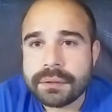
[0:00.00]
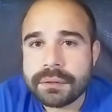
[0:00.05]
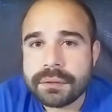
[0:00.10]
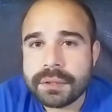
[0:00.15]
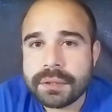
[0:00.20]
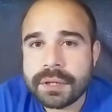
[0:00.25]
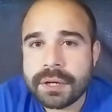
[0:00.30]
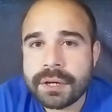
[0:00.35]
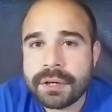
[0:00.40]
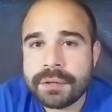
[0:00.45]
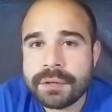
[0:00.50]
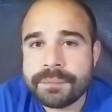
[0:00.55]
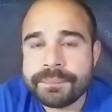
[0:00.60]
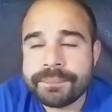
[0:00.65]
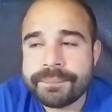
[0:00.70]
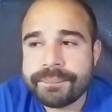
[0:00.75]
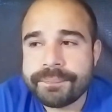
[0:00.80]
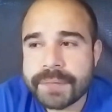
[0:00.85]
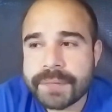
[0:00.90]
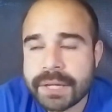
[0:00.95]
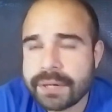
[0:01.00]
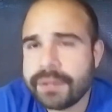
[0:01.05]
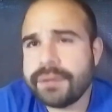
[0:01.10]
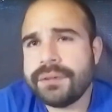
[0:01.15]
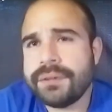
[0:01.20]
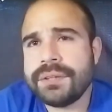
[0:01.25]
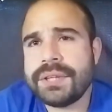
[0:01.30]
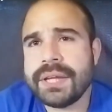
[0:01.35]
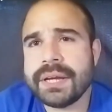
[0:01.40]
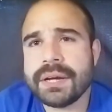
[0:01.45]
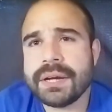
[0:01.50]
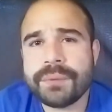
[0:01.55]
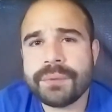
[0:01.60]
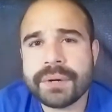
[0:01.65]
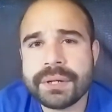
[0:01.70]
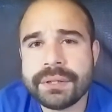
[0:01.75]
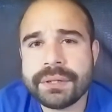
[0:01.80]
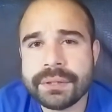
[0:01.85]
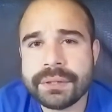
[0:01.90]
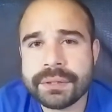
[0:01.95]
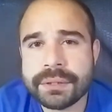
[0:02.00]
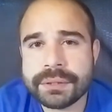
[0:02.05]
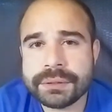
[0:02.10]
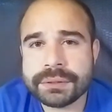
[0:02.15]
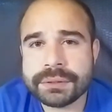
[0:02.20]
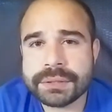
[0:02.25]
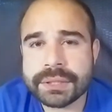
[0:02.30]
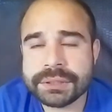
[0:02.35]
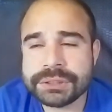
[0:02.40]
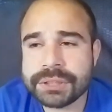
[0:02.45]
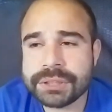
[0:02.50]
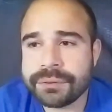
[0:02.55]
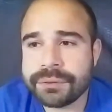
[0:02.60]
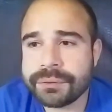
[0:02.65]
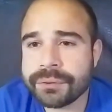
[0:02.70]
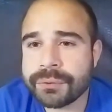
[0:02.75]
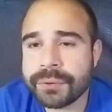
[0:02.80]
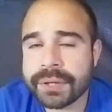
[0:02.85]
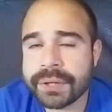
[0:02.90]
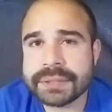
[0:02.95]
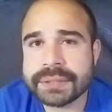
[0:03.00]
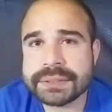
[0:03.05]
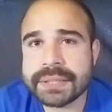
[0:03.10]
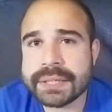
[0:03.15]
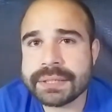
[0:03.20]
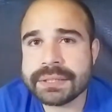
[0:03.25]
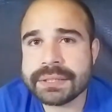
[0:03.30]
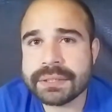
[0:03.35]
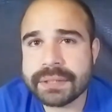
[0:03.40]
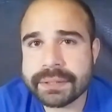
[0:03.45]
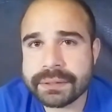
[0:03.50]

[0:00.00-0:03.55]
um another thing i wanted to touch on real quick is i